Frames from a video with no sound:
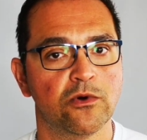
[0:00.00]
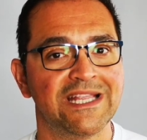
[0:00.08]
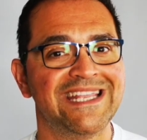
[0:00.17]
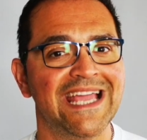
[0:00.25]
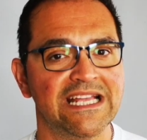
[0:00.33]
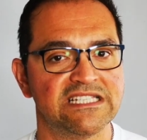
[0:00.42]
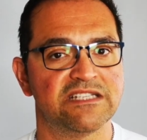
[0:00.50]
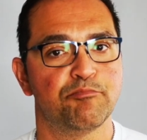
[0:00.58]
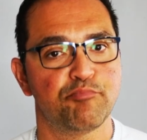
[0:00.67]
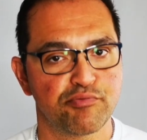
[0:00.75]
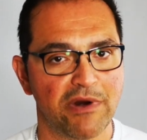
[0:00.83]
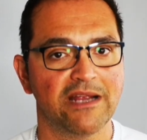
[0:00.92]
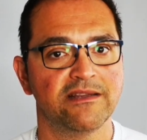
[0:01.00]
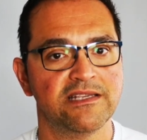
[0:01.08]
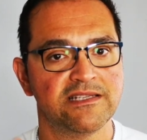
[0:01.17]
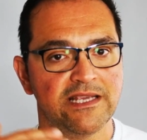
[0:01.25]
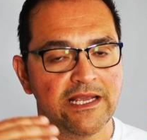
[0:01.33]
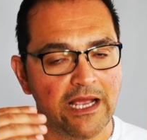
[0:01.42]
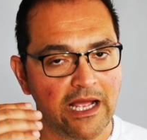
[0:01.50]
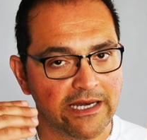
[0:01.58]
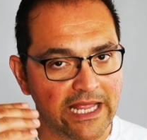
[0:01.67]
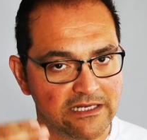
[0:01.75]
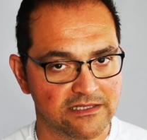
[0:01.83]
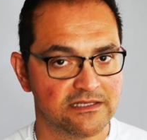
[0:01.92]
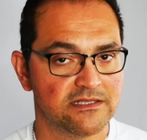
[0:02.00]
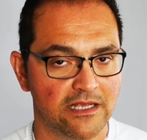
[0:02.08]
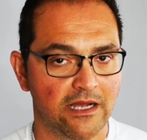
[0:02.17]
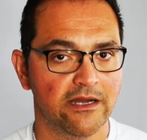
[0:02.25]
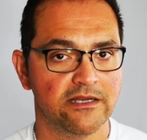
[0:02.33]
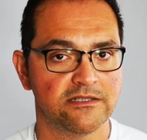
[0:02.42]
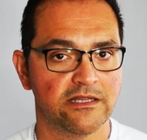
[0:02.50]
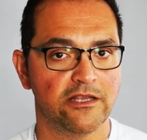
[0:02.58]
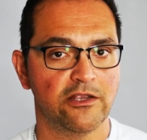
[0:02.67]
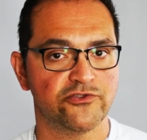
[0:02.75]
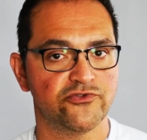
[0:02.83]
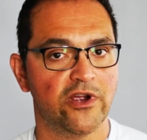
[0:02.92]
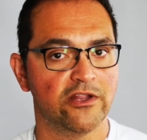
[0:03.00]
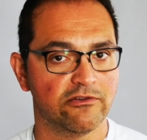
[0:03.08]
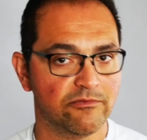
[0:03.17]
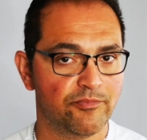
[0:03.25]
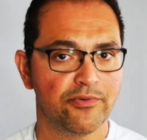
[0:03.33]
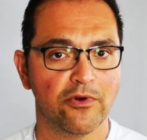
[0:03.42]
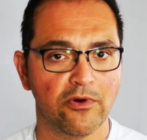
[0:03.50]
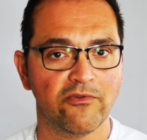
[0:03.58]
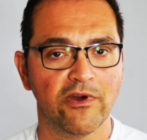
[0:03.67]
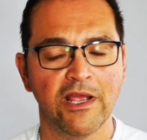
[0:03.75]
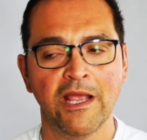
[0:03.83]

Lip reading: yes, practice an exercise that you're trying to improve,